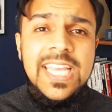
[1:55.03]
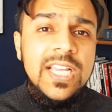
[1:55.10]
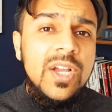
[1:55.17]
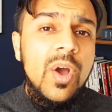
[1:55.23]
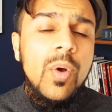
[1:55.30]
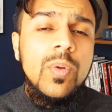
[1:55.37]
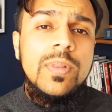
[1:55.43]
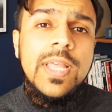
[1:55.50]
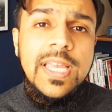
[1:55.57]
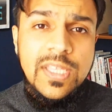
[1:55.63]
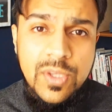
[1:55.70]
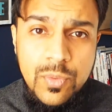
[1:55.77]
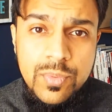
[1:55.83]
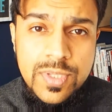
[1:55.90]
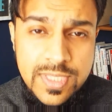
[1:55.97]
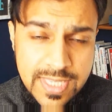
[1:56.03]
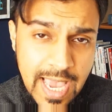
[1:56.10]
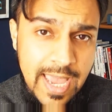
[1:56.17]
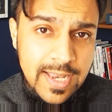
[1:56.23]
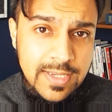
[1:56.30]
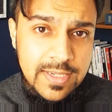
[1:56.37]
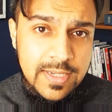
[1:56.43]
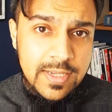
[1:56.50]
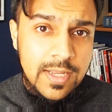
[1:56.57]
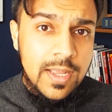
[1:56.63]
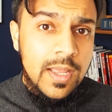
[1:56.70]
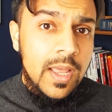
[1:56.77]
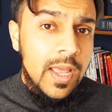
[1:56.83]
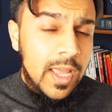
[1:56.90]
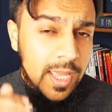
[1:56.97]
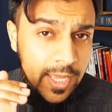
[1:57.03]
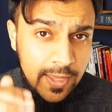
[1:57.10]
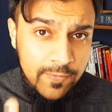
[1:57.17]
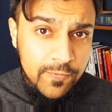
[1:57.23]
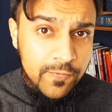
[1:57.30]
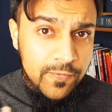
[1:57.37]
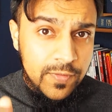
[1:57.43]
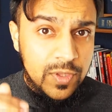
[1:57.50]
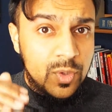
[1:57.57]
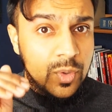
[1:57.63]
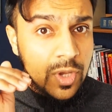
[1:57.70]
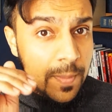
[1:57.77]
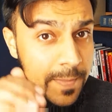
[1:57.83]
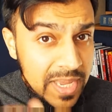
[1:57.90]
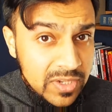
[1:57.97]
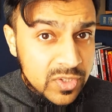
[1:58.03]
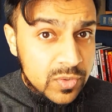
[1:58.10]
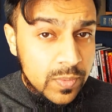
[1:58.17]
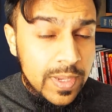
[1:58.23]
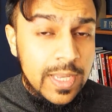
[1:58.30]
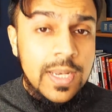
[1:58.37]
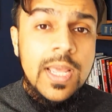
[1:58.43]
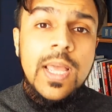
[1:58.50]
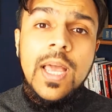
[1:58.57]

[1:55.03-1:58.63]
goal that you set if you commit to it